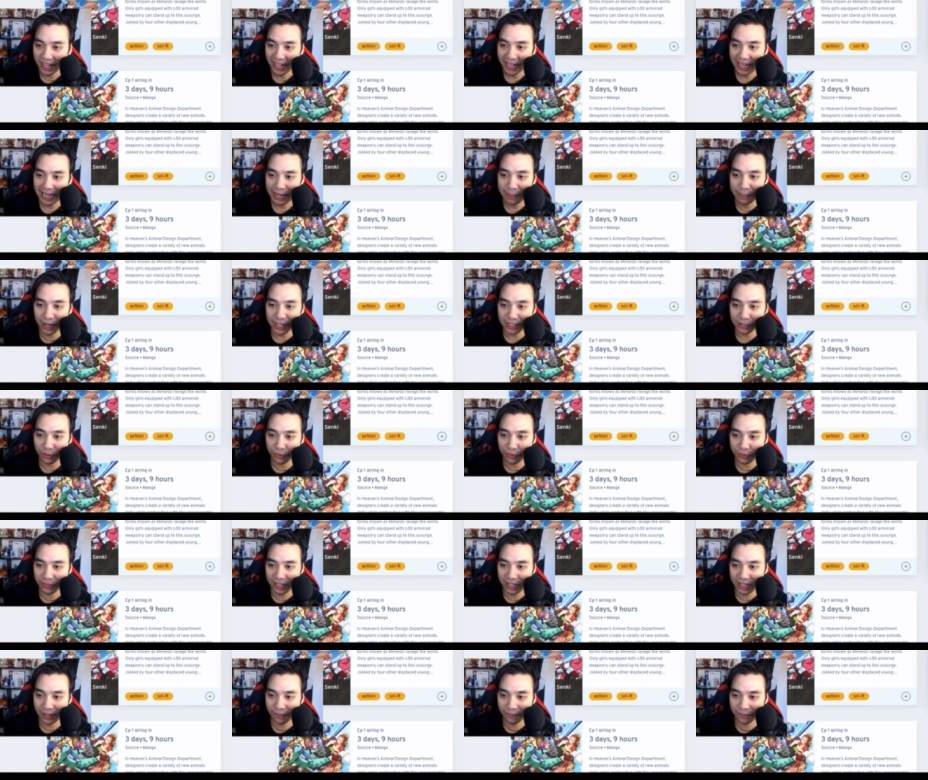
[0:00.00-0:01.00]
He might not
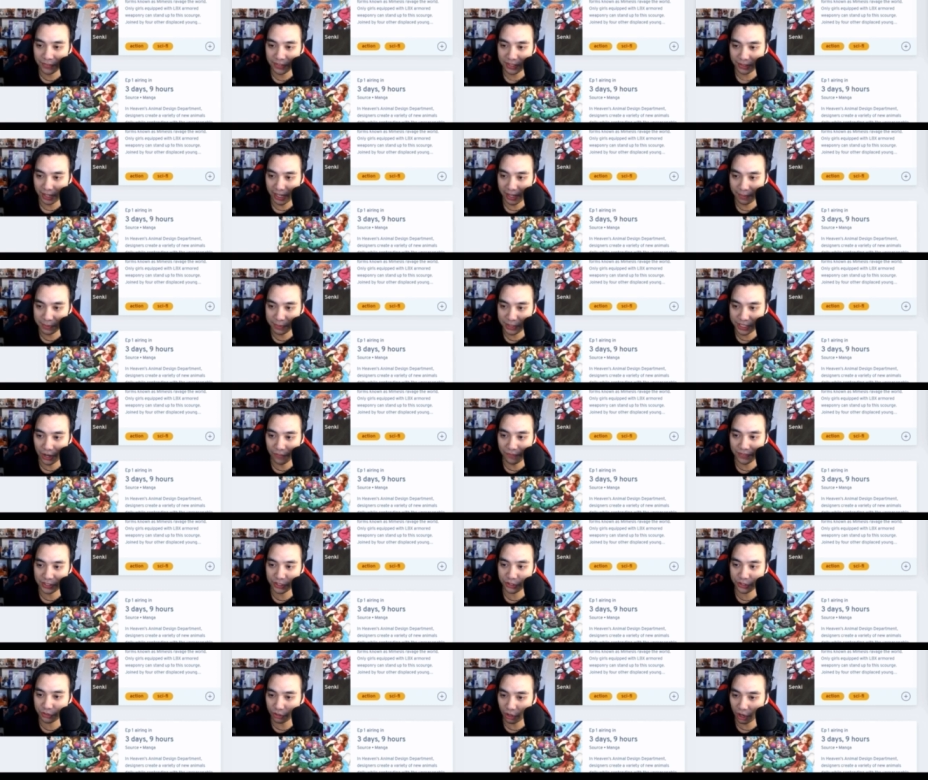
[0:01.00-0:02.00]
think of himself
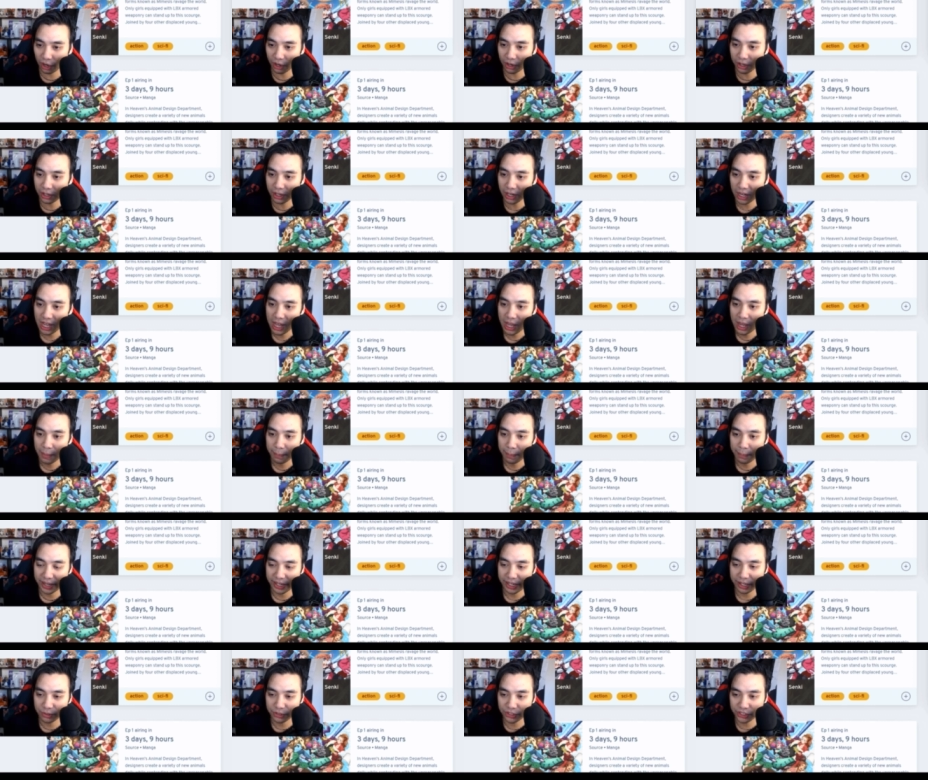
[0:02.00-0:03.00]
as strong,
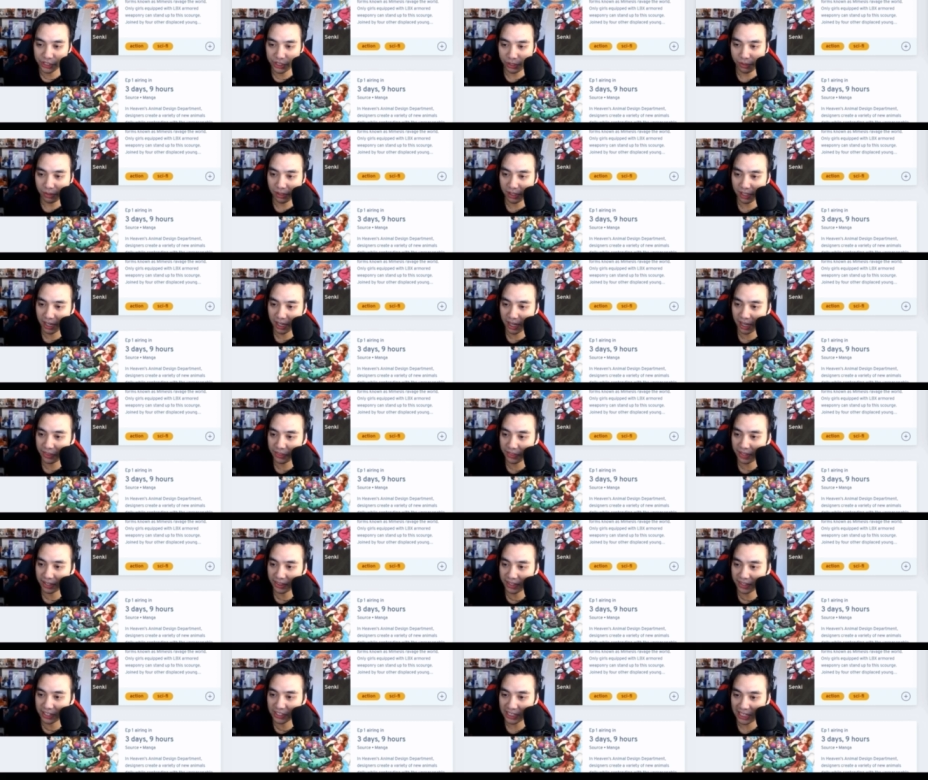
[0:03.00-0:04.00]
but he'll soon learn
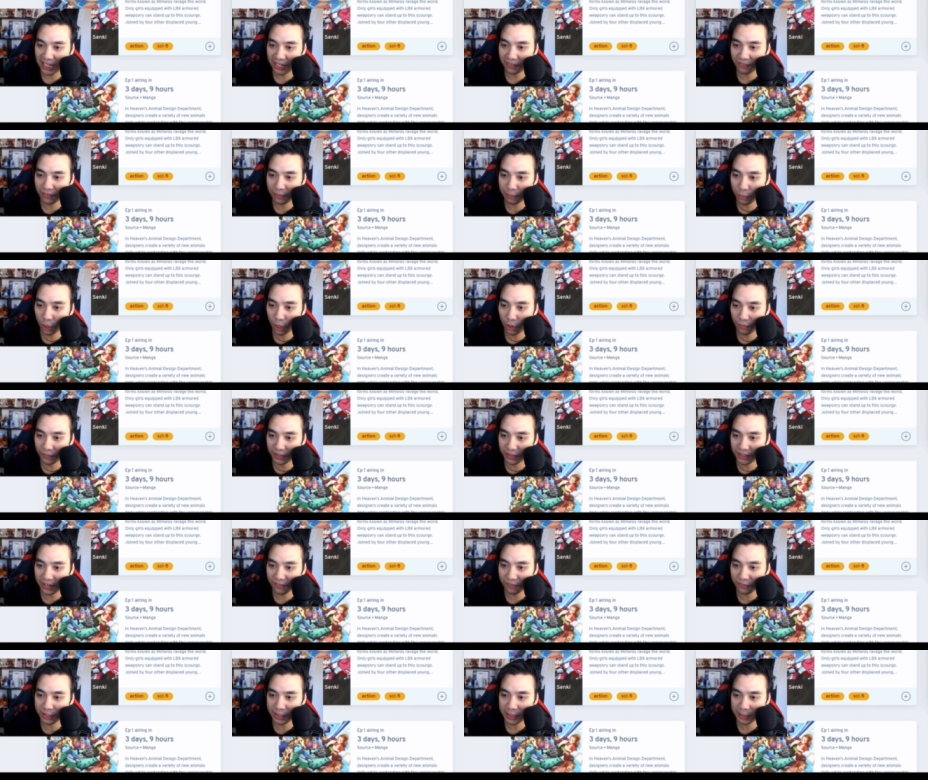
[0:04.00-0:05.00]
that there's even more of a
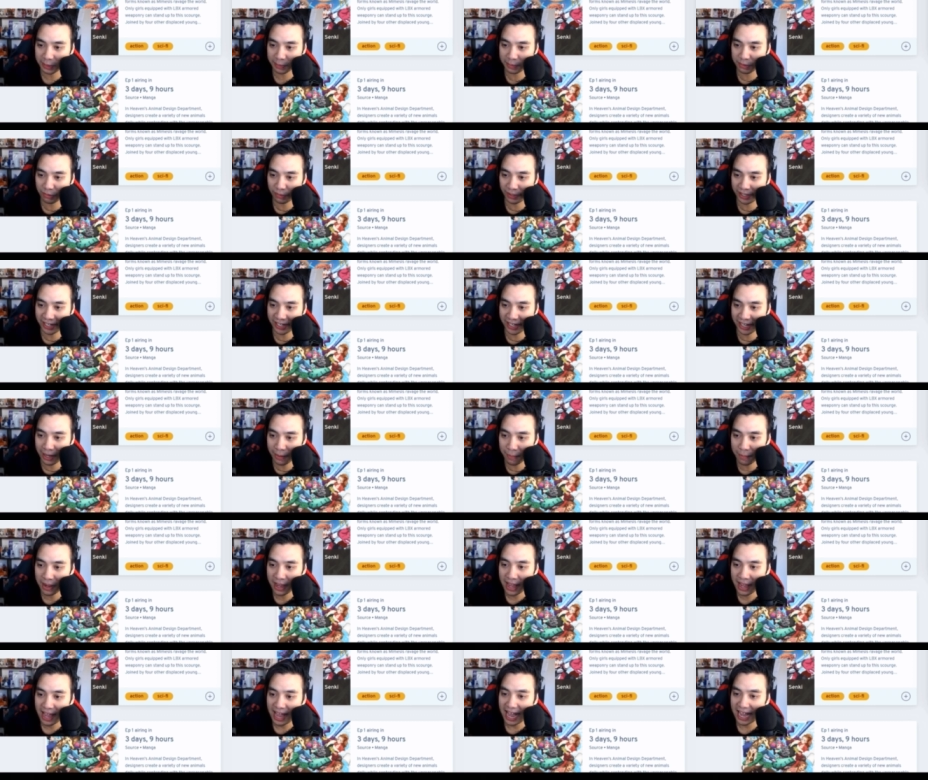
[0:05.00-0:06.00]
difference between
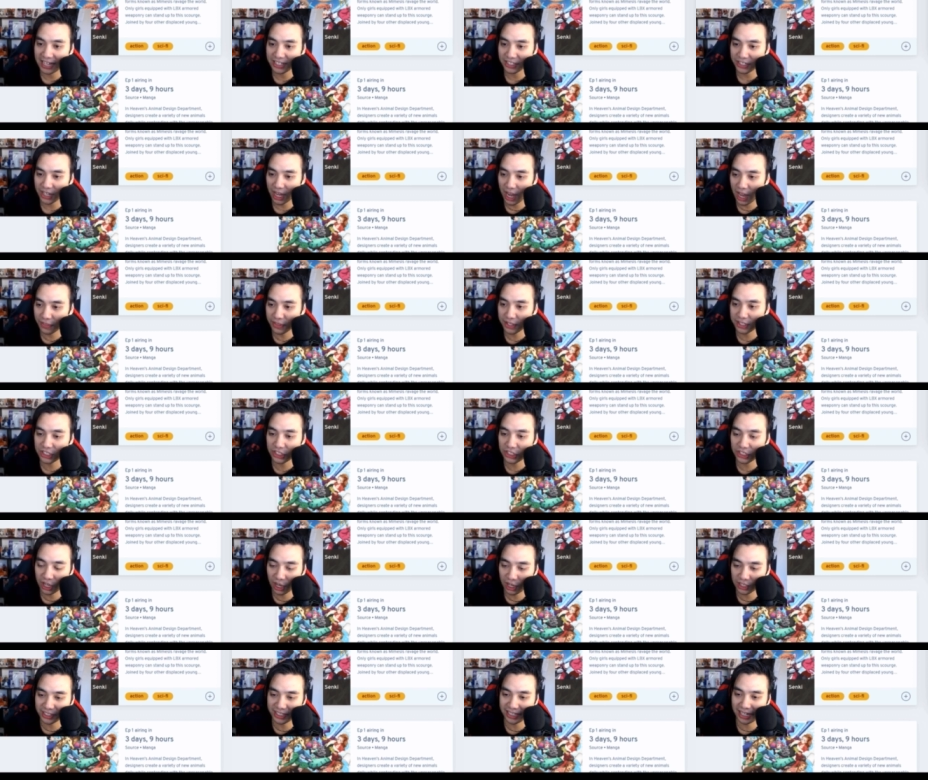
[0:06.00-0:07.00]
him and other
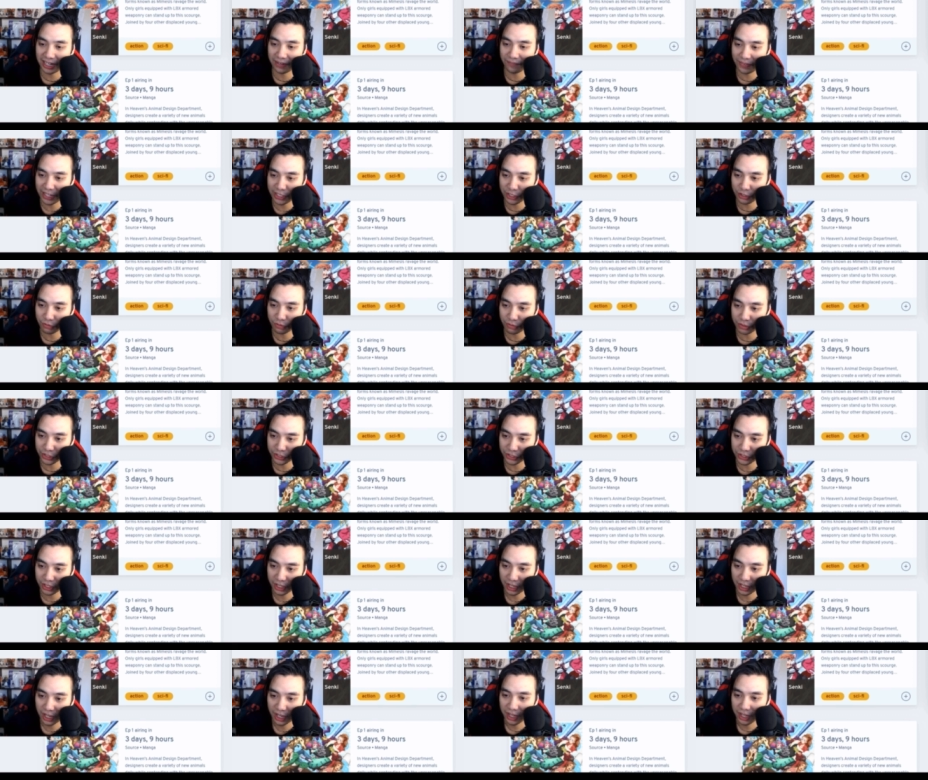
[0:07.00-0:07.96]
starting adventurers.